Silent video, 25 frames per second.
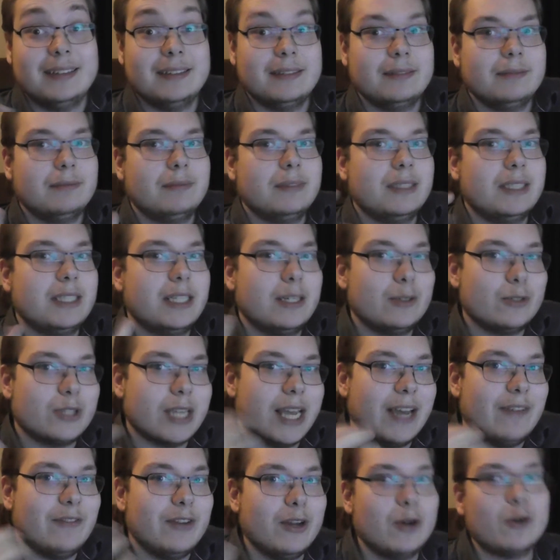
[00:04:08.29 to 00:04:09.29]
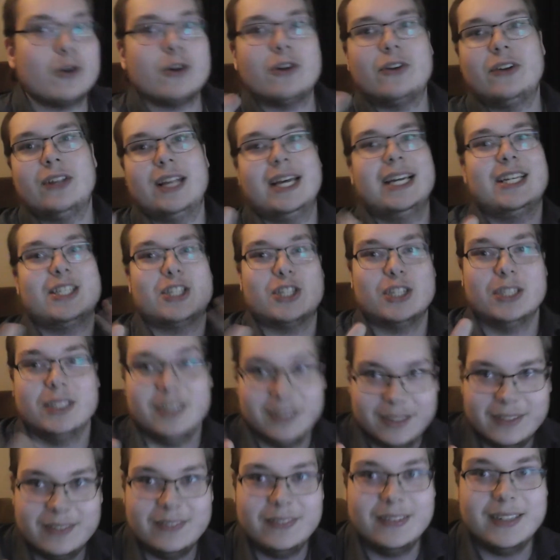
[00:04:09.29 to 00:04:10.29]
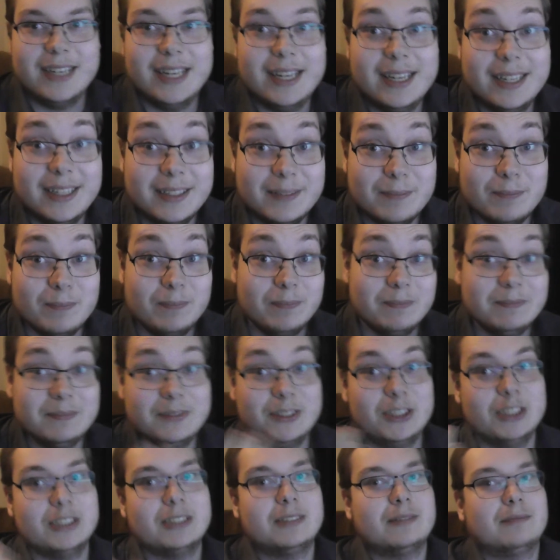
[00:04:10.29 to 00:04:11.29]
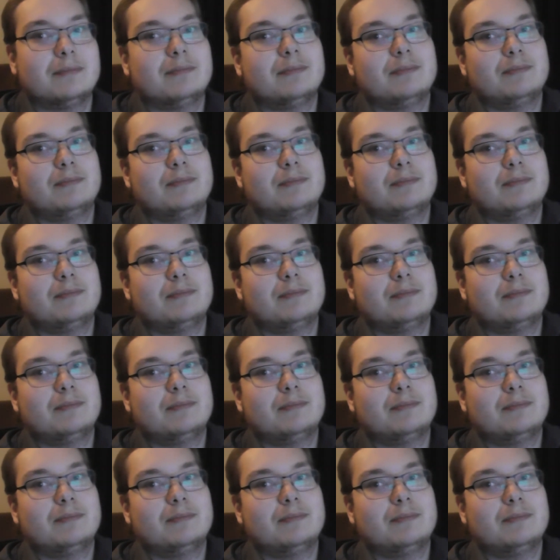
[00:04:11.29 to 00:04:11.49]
Those have no correlation, just